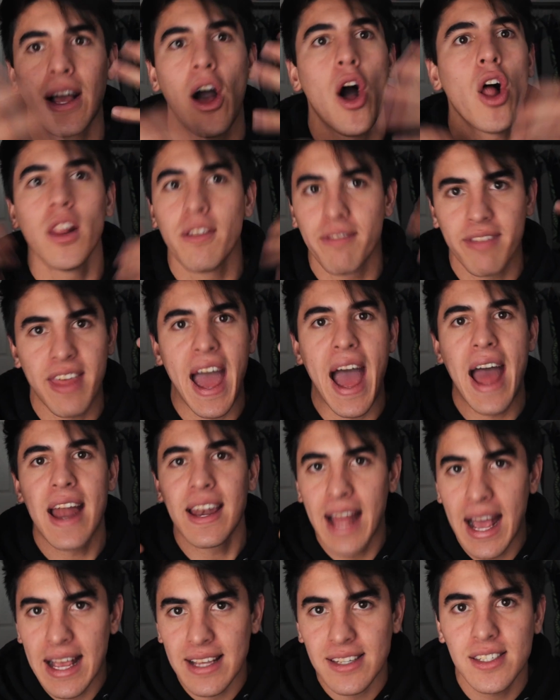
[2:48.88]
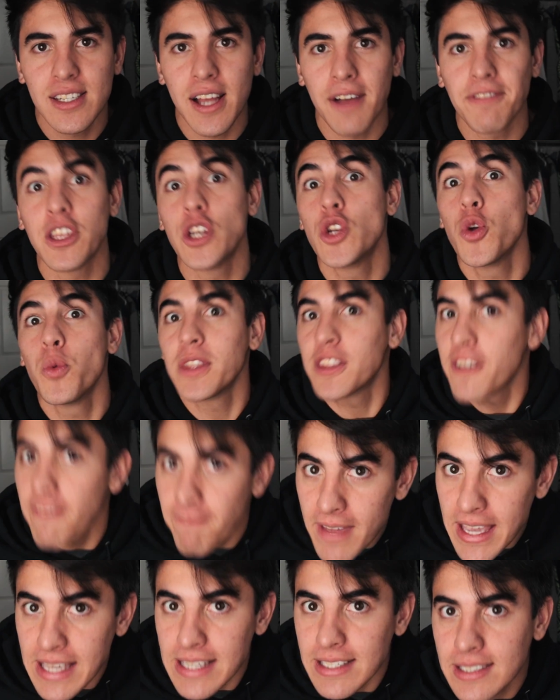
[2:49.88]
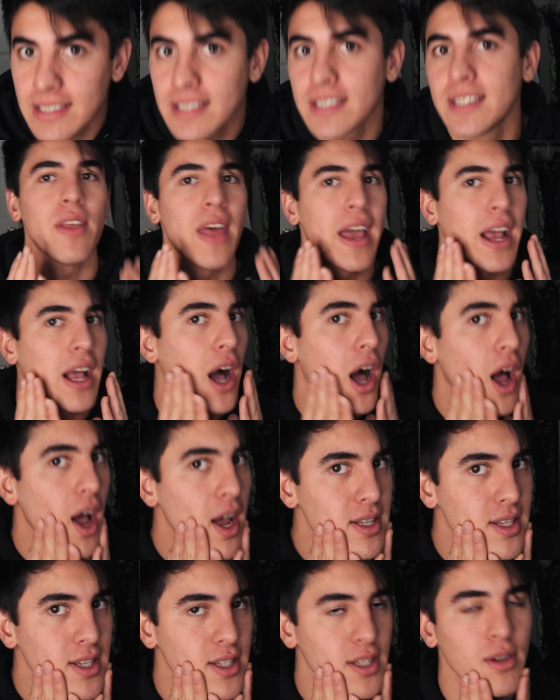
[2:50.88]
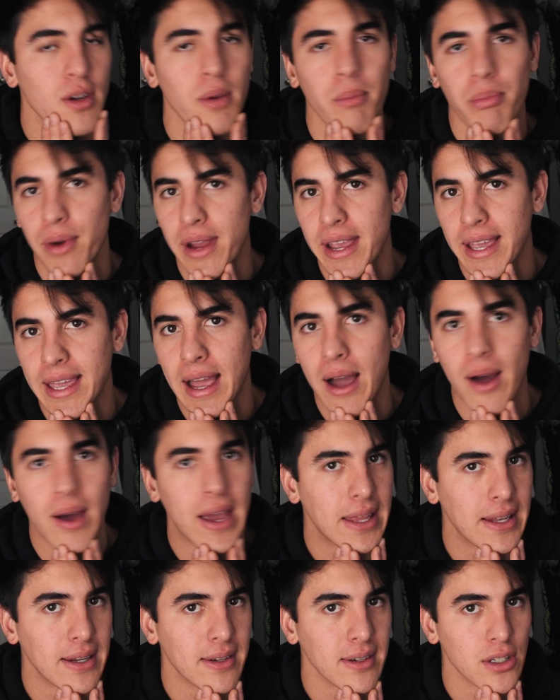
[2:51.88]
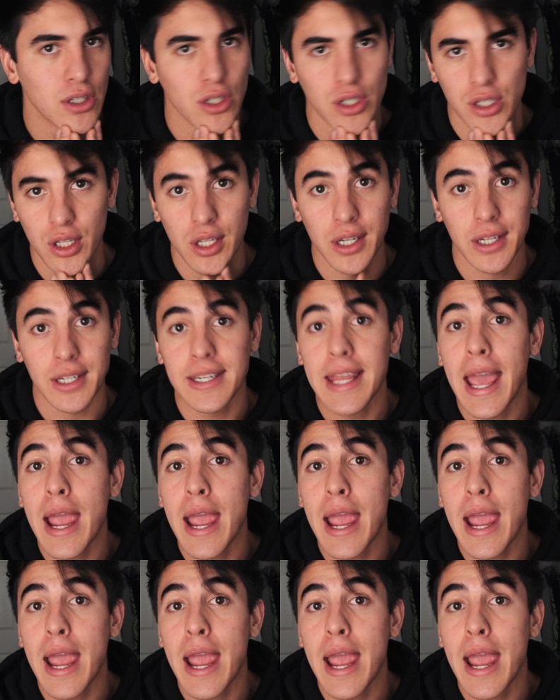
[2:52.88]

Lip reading: All of that has stuff to do with your face. So that causes you to break out and just look